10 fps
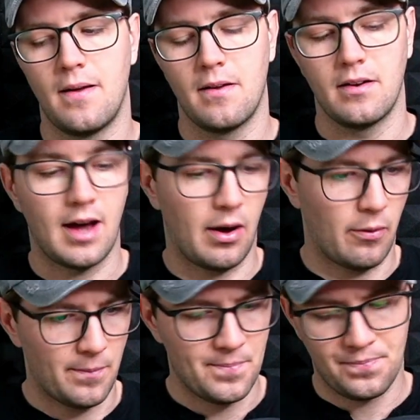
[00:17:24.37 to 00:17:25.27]

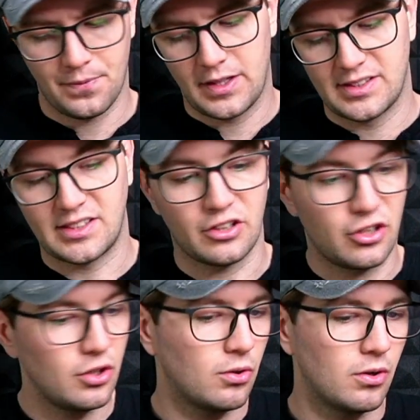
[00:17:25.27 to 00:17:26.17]
Now,
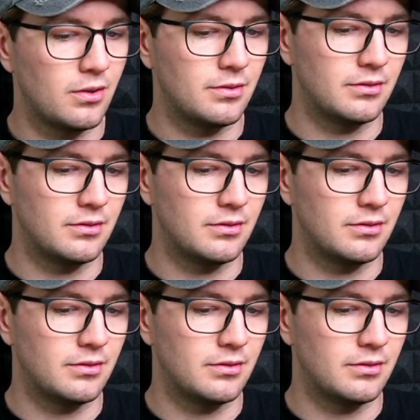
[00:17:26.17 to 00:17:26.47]
secure,